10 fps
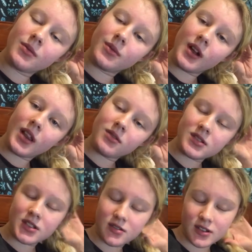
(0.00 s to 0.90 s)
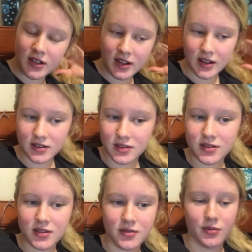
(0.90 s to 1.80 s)
While I was doing that, I just
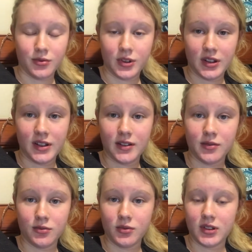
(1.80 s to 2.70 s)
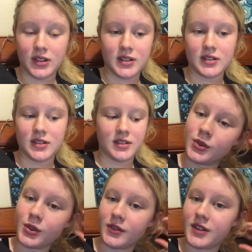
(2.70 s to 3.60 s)
got really, really dizzy.
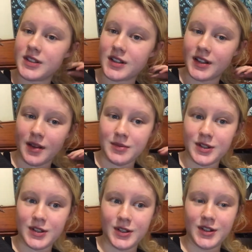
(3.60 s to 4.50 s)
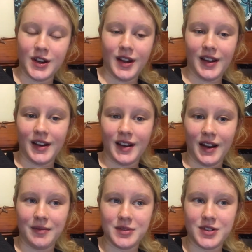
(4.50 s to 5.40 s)
All of a sudden, I'm just so tired and
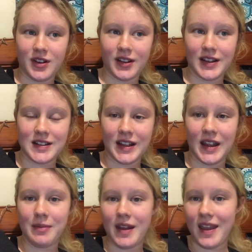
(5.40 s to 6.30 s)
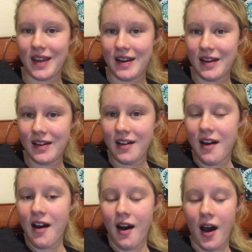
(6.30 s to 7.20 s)
I'm struggling to keep my head
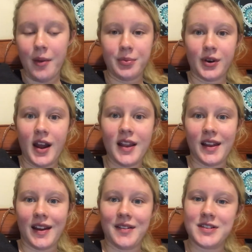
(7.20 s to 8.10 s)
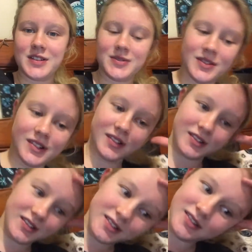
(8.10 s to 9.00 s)
upright. Like, I just wanna,
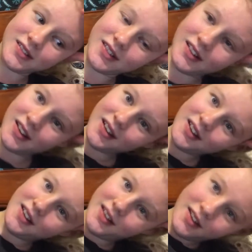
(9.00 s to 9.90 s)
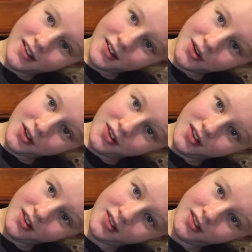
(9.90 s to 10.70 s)
you know?